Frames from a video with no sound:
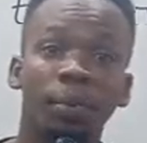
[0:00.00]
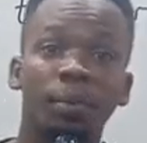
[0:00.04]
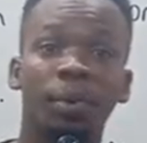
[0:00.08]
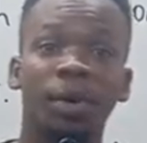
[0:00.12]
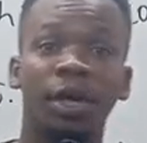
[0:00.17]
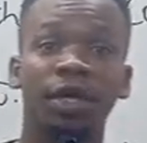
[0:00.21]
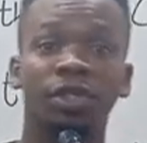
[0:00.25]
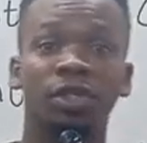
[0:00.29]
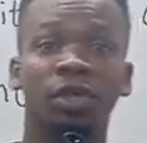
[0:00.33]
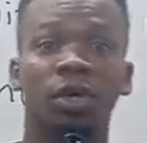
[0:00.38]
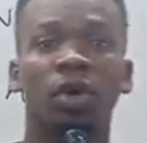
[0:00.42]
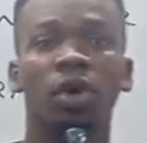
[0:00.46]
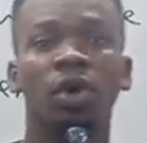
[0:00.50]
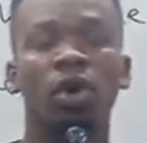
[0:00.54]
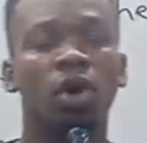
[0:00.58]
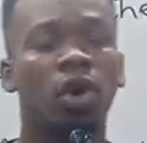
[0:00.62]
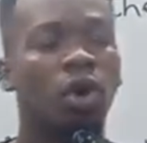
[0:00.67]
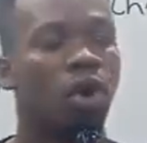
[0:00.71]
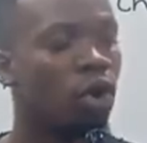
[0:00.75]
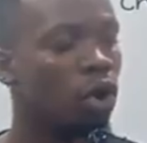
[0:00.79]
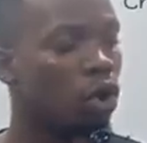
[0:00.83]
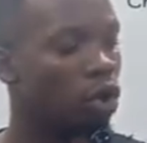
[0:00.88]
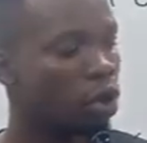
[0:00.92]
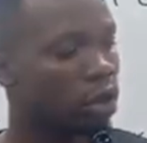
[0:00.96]
a pressure,
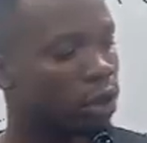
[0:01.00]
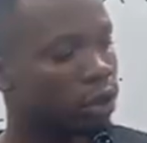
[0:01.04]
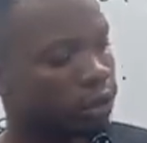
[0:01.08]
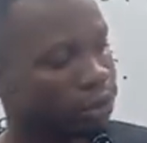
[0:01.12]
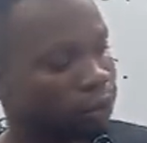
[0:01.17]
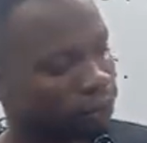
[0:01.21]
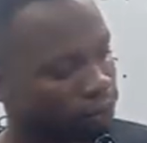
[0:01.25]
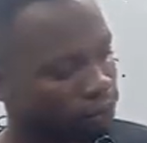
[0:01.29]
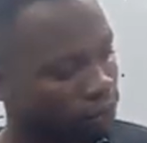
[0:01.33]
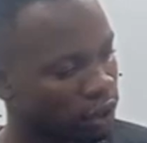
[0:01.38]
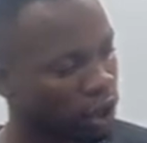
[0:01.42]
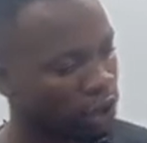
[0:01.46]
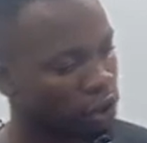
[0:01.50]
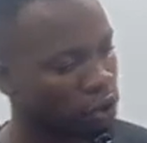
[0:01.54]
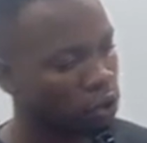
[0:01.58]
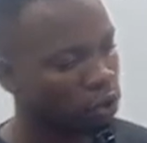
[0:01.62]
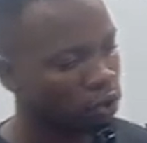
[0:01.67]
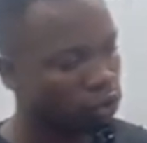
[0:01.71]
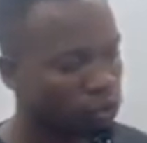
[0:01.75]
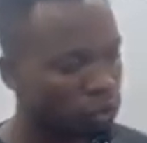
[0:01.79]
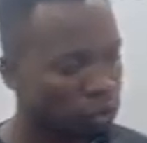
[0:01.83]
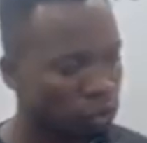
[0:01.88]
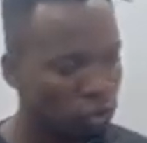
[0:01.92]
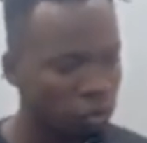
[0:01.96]
or a
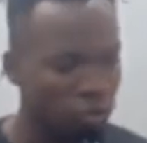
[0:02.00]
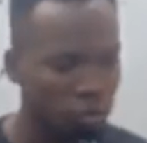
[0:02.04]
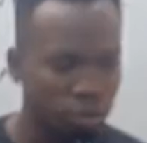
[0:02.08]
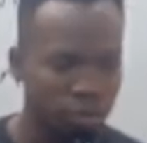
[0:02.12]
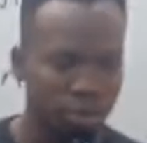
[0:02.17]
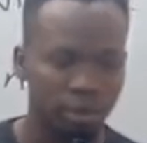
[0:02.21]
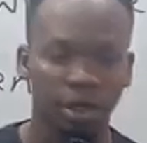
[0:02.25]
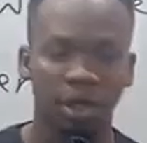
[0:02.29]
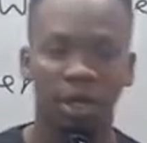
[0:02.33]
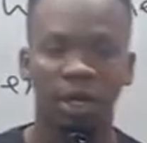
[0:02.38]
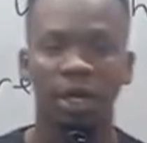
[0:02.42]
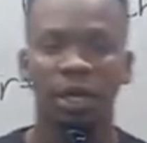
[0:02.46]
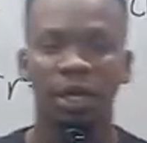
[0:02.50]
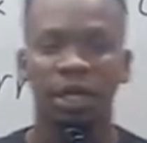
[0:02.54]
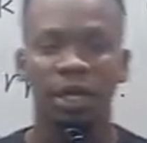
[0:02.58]
control loops